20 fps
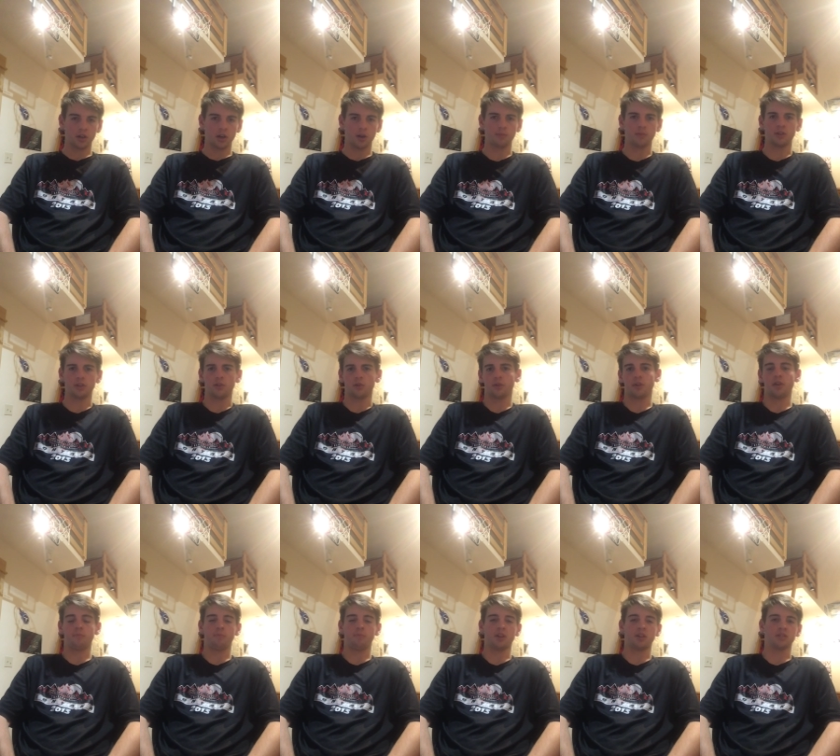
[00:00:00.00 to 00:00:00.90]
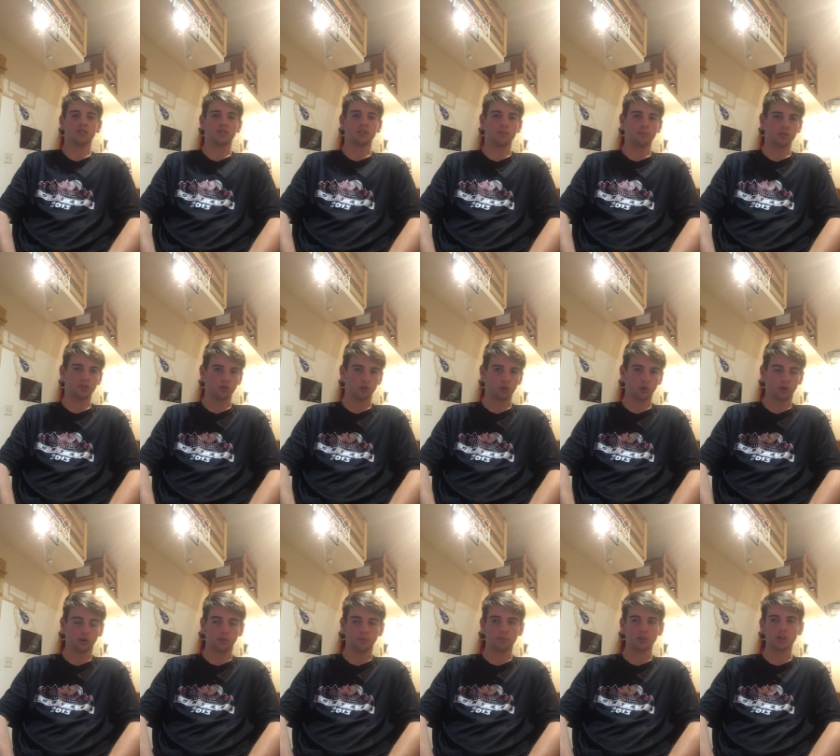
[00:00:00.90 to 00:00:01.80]
They have Ben Simmons,
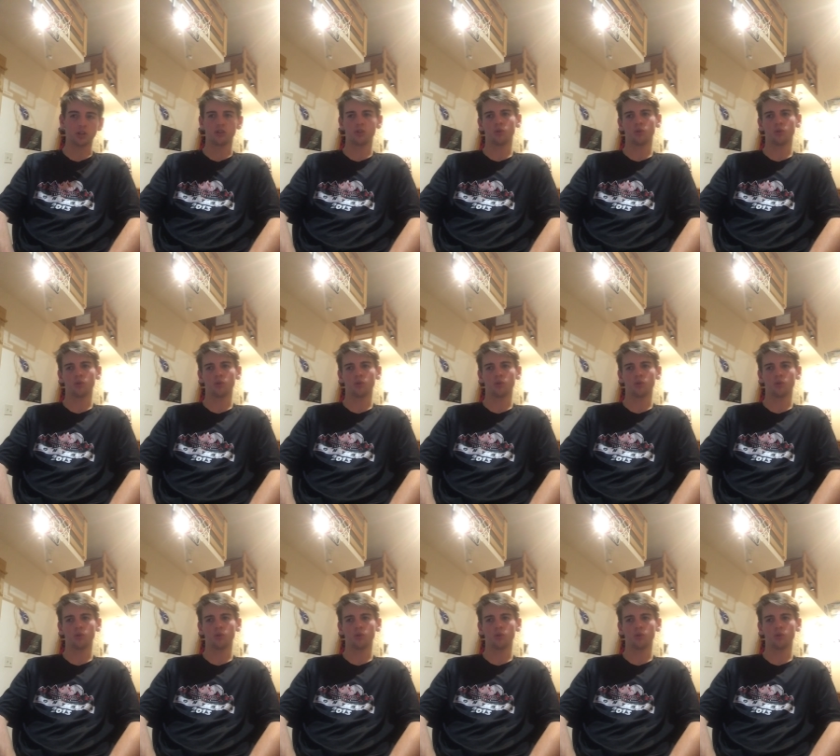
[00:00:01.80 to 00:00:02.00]
Joel Embiid.